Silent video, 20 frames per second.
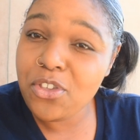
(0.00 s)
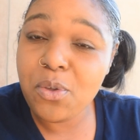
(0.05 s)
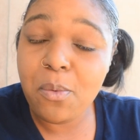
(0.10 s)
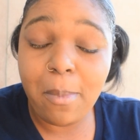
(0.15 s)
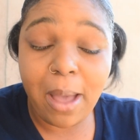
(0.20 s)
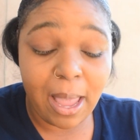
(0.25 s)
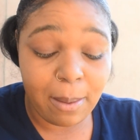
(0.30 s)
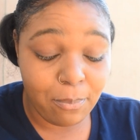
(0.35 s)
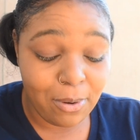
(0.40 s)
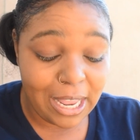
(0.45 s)
You
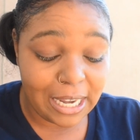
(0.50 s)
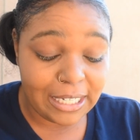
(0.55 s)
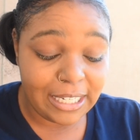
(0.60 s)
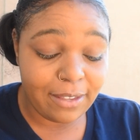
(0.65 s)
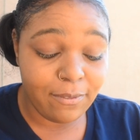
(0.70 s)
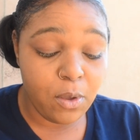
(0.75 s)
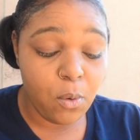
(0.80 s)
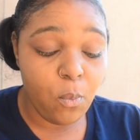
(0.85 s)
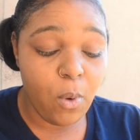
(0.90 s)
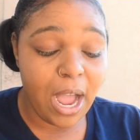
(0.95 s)
might probably
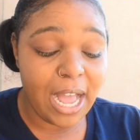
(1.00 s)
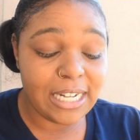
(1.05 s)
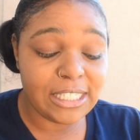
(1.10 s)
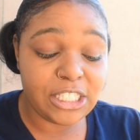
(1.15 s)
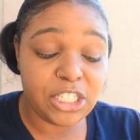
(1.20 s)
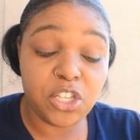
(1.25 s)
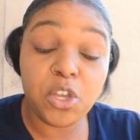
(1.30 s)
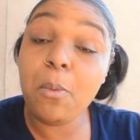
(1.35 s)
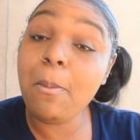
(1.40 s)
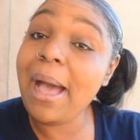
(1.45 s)
even
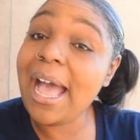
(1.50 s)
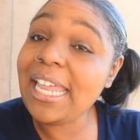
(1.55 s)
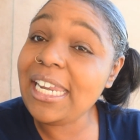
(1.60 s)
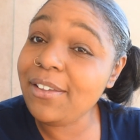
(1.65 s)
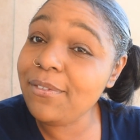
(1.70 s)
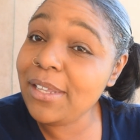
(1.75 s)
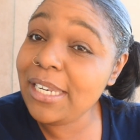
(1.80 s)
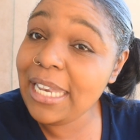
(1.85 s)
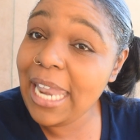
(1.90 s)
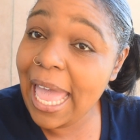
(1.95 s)
watch it. You might
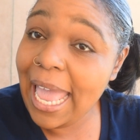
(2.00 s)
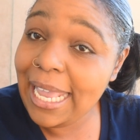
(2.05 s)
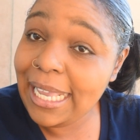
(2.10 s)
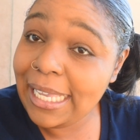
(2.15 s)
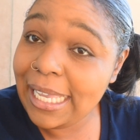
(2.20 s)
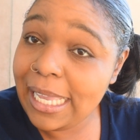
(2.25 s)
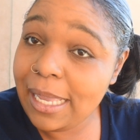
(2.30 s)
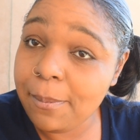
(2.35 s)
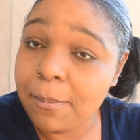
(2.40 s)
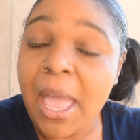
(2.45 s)
even
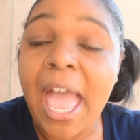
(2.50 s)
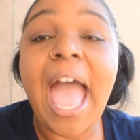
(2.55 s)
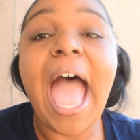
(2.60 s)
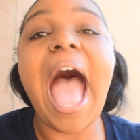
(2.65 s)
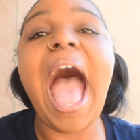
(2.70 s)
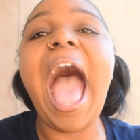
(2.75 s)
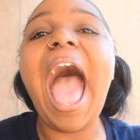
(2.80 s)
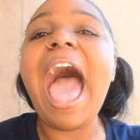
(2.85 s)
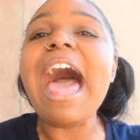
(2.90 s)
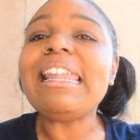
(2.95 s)
like him.
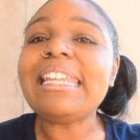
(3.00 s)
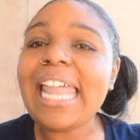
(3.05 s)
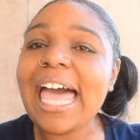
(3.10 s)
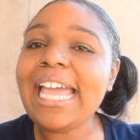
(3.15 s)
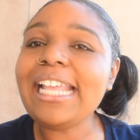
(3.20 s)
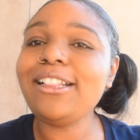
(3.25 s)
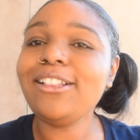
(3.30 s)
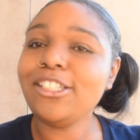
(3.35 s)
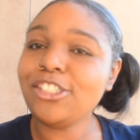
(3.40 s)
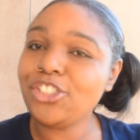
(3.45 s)
I
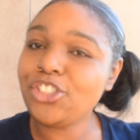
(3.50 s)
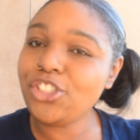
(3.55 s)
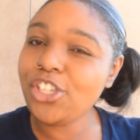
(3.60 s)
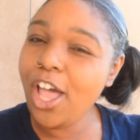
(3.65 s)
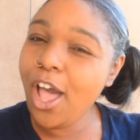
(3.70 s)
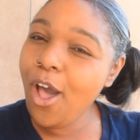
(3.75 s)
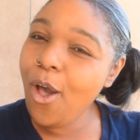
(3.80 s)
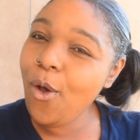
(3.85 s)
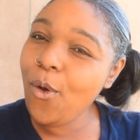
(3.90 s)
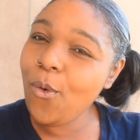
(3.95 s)
like the
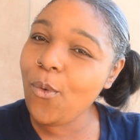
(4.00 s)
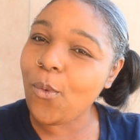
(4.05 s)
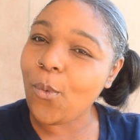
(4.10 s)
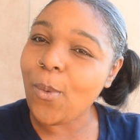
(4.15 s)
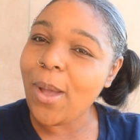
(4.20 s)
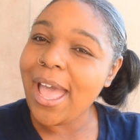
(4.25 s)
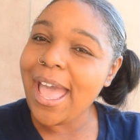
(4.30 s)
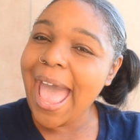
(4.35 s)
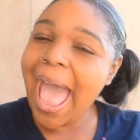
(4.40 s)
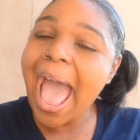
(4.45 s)
show.
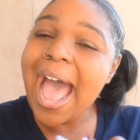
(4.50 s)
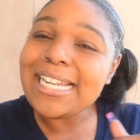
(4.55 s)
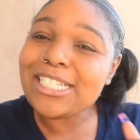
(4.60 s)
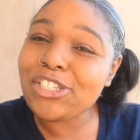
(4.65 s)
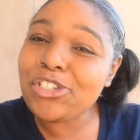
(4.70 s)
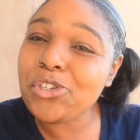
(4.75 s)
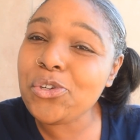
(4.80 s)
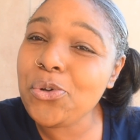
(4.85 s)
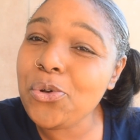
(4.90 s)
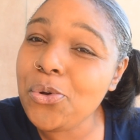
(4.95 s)
I
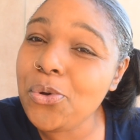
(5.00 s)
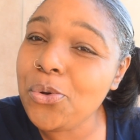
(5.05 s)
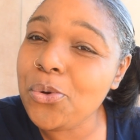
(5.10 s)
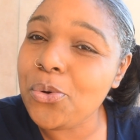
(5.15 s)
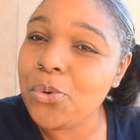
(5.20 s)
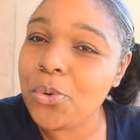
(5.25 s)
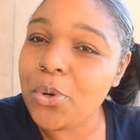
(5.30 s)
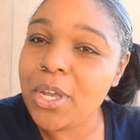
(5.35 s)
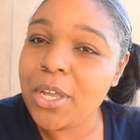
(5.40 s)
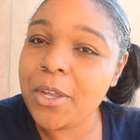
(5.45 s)

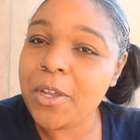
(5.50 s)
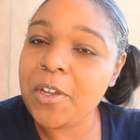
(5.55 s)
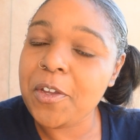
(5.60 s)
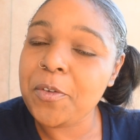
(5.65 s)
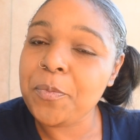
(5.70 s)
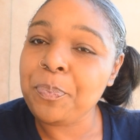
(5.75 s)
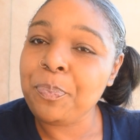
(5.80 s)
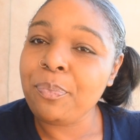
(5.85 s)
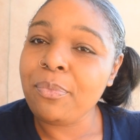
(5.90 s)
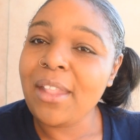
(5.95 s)
do.
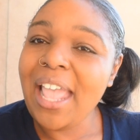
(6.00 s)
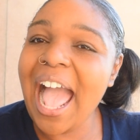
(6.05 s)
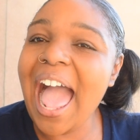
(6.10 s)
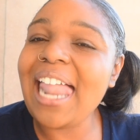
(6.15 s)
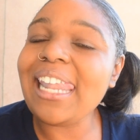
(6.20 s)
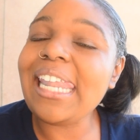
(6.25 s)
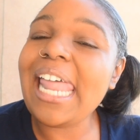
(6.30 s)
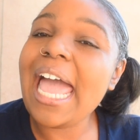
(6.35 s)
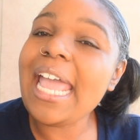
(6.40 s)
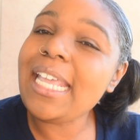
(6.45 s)

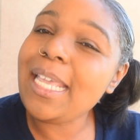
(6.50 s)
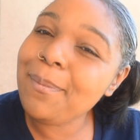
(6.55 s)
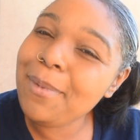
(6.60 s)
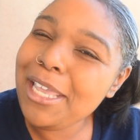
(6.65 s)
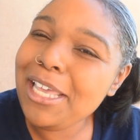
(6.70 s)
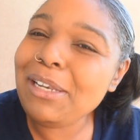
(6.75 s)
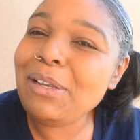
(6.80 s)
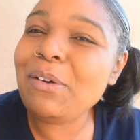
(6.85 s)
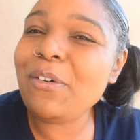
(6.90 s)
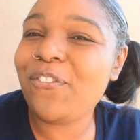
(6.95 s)
I like him.
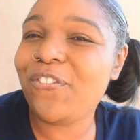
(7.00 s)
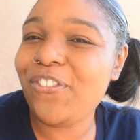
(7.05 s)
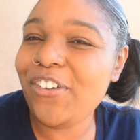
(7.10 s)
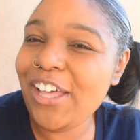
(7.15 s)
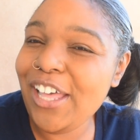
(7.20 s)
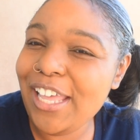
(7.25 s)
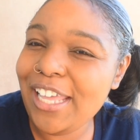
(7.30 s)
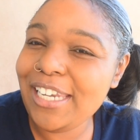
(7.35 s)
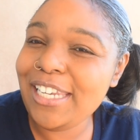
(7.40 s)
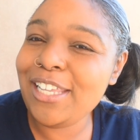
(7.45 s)
He a little
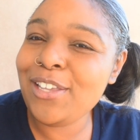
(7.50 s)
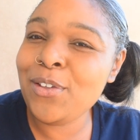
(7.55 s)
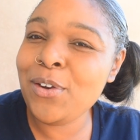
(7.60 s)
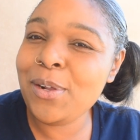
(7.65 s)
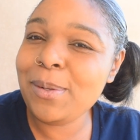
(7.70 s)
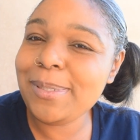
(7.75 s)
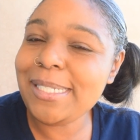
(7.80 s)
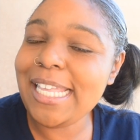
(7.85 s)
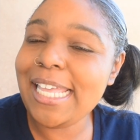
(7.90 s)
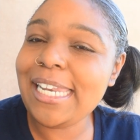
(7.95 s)
funny. You know
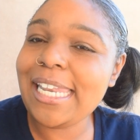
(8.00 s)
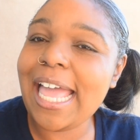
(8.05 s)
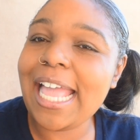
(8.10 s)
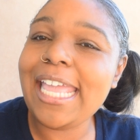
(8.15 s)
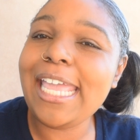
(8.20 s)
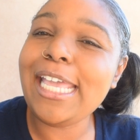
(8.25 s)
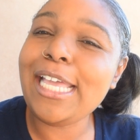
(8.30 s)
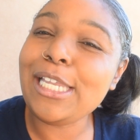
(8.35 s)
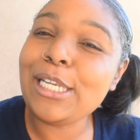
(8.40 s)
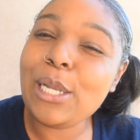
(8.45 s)
what I'm saying? Like,
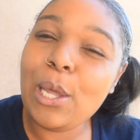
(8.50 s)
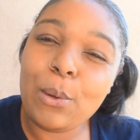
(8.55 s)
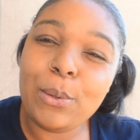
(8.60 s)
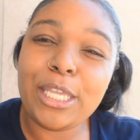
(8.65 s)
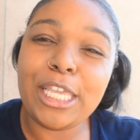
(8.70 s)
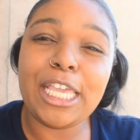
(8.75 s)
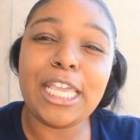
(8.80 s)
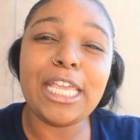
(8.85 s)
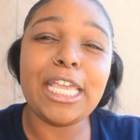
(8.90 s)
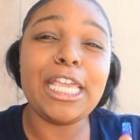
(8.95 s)
he could
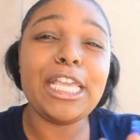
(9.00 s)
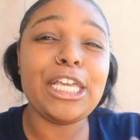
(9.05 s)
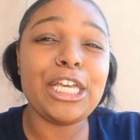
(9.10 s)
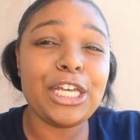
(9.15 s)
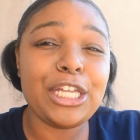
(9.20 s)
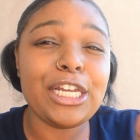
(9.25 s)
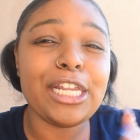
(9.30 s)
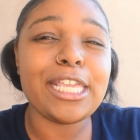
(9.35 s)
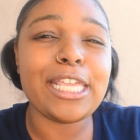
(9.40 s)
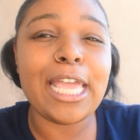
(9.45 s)
low-key. He
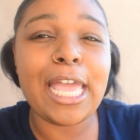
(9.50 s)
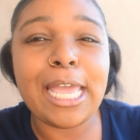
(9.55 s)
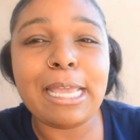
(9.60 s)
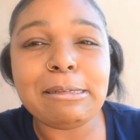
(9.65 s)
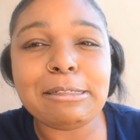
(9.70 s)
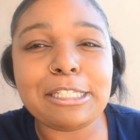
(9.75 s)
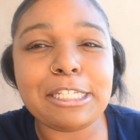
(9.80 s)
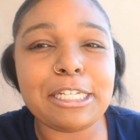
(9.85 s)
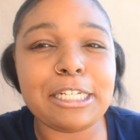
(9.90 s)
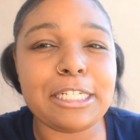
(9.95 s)
could have
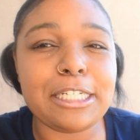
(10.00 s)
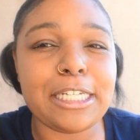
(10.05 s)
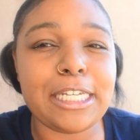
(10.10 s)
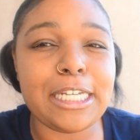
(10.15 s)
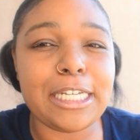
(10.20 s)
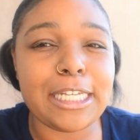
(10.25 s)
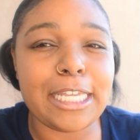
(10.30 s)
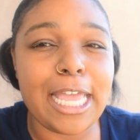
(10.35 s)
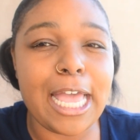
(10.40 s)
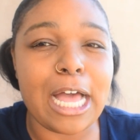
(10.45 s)
came to the
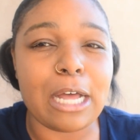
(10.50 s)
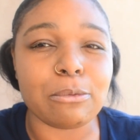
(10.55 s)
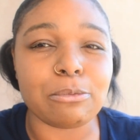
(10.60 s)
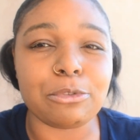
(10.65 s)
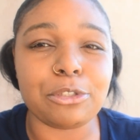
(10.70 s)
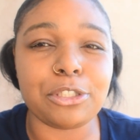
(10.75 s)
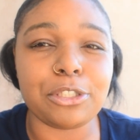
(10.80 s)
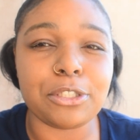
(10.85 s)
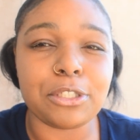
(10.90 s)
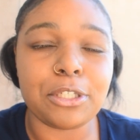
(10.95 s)

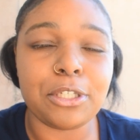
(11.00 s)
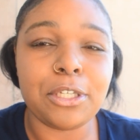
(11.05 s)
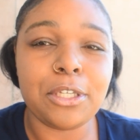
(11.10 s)
cookouts.